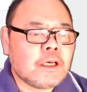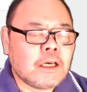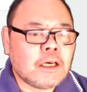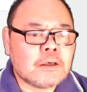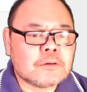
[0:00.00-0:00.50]

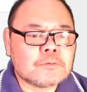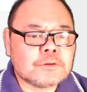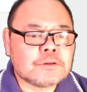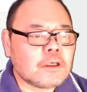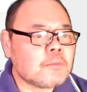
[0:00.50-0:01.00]
uh,
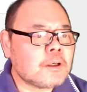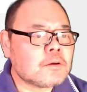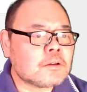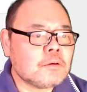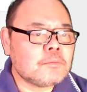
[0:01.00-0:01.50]
we talk
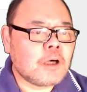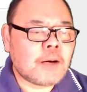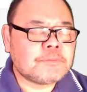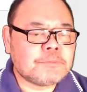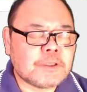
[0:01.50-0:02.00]
about global
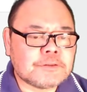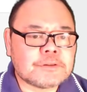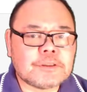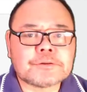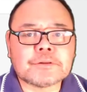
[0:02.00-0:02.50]

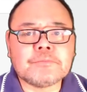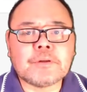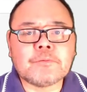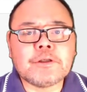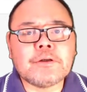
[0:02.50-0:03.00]
optimization,
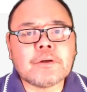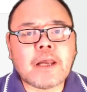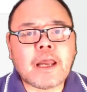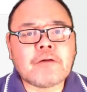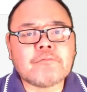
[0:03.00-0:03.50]
but we don't
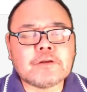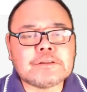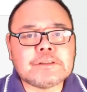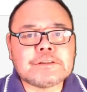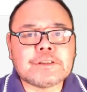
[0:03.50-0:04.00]
have a
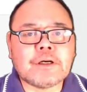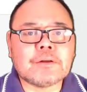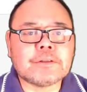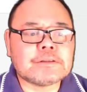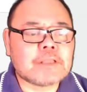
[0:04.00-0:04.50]

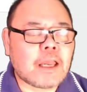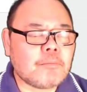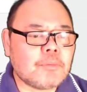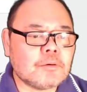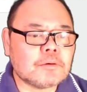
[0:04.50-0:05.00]
detailed
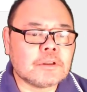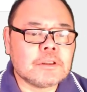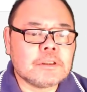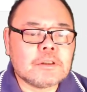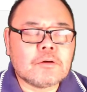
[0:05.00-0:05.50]
example
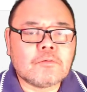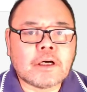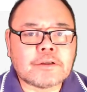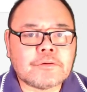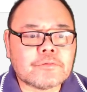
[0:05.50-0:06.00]

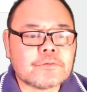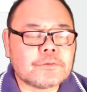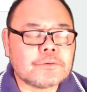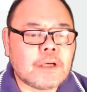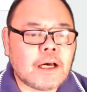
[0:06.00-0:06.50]
walk you
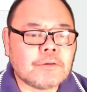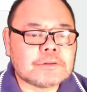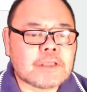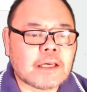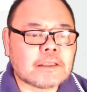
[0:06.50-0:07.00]
through how
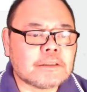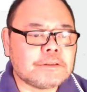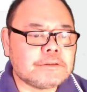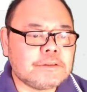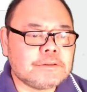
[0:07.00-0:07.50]

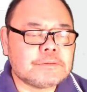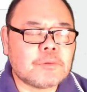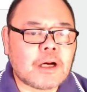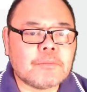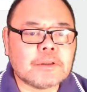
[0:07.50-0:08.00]
exactly these
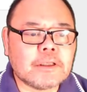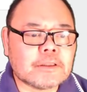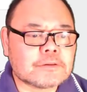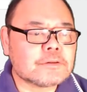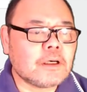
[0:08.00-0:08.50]
problems
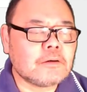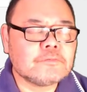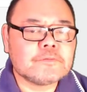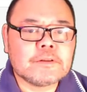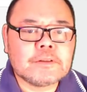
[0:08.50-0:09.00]
got
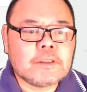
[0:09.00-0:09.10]
solved.